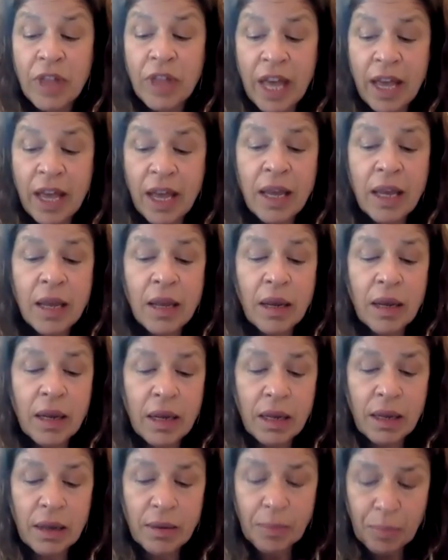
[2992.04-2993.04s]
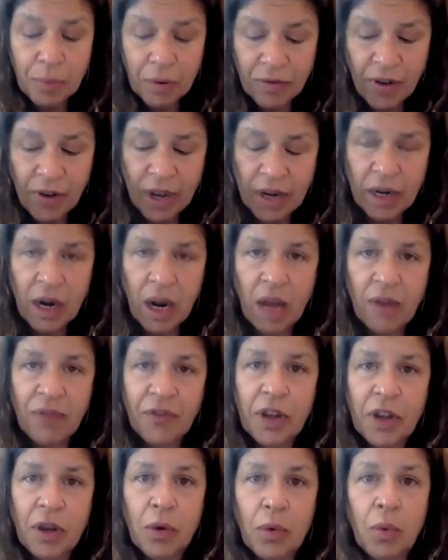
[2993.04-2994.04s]
they provided
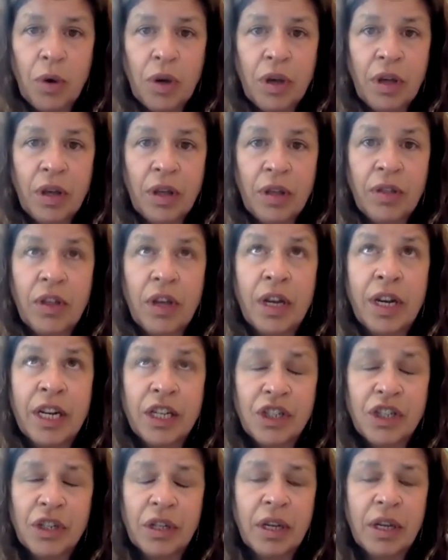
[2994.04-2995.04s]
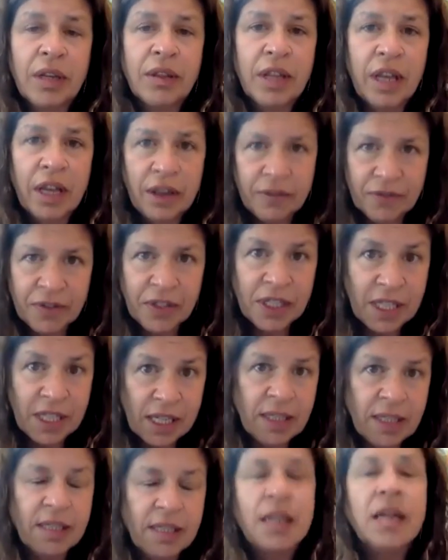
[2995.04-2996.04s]
AFYA with, initially, they've
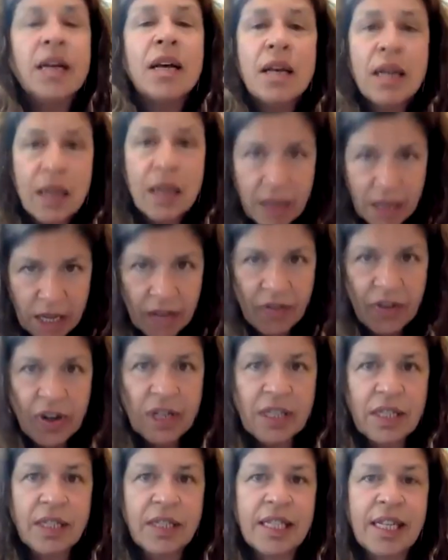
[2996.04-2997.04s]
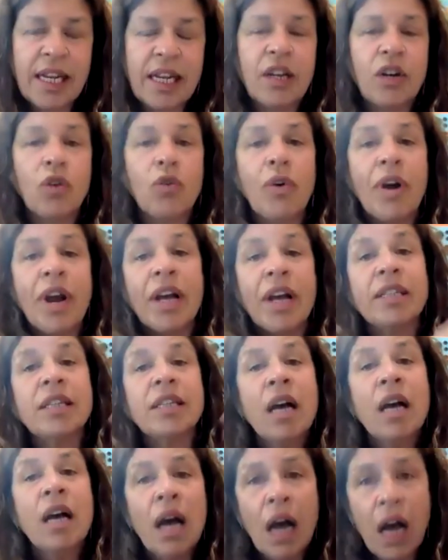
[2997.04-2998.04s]
since given us a second grant
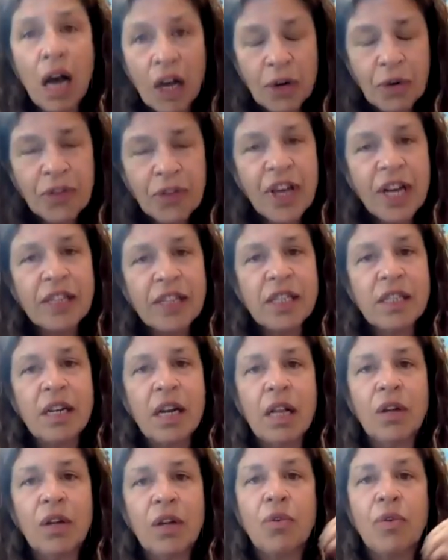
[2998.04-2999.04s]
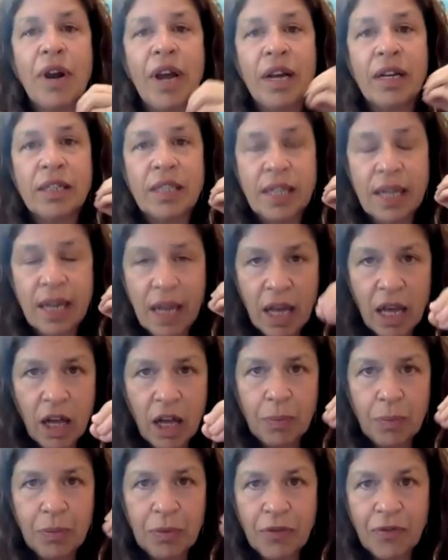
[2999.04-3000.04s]
$100,000 grant to
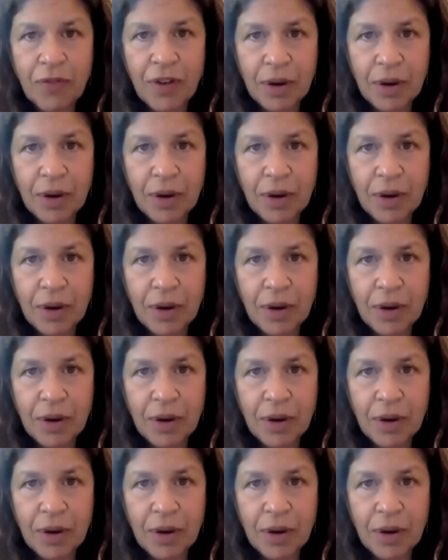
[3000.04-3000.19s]
help the